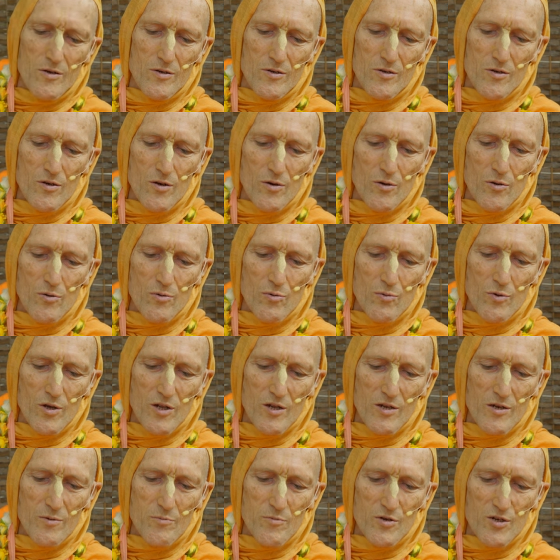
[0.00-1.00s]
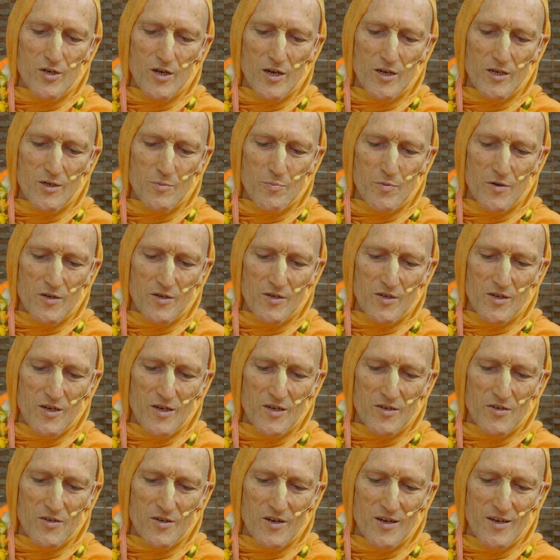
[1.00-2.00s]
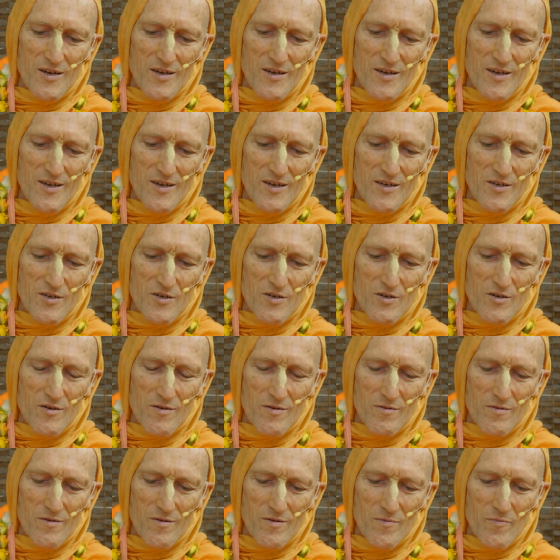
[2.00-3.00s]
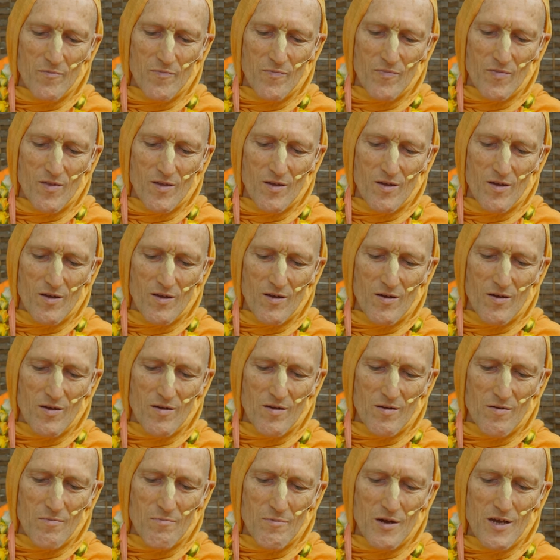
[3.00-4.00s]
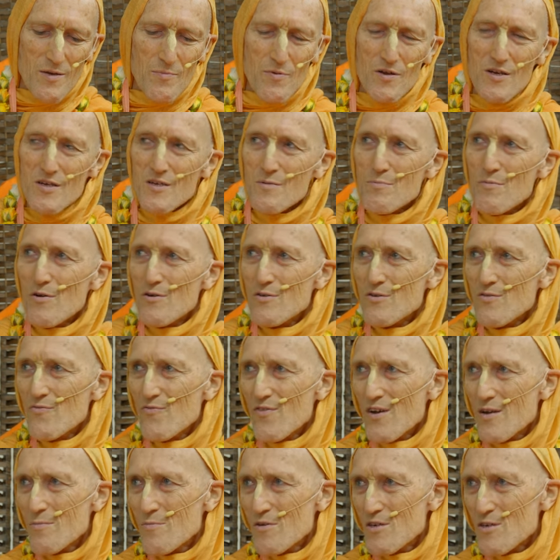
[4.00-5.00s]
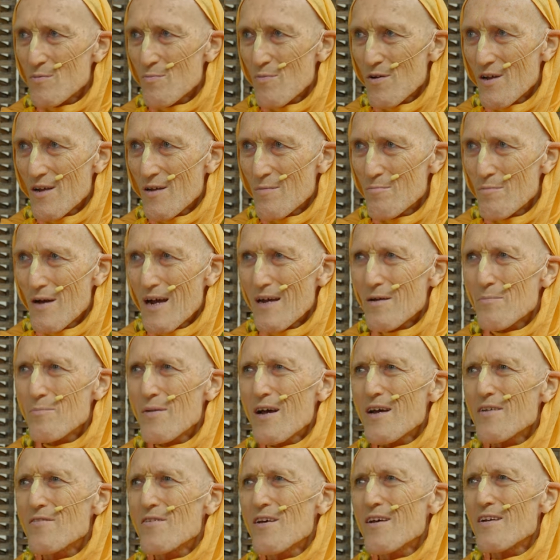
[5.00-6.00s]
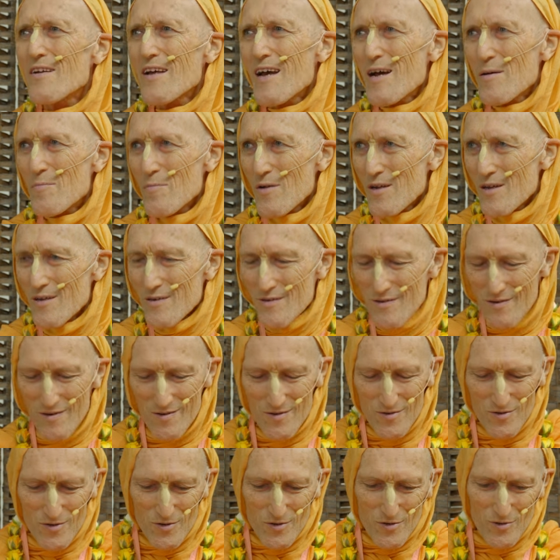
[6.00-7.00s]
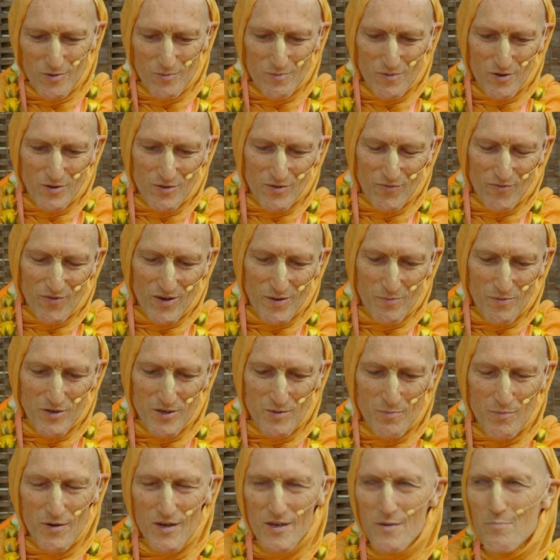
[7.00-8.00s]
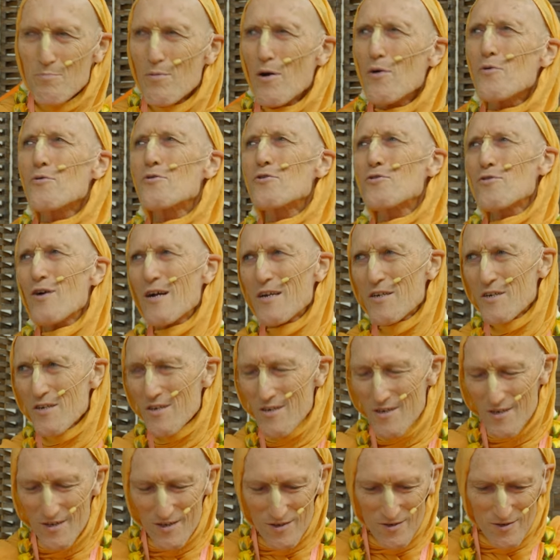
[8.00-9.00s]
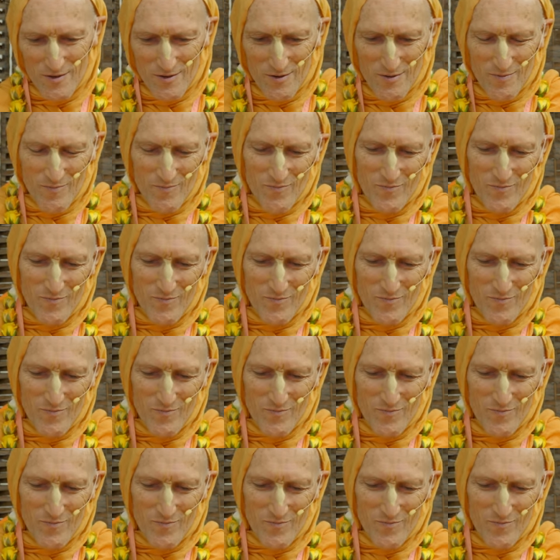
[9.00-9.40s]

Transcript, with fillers: So William Shakespeare says in his Maybe his most famous play, Macbeth and Hamlet, his two most famous plays, both tragedies.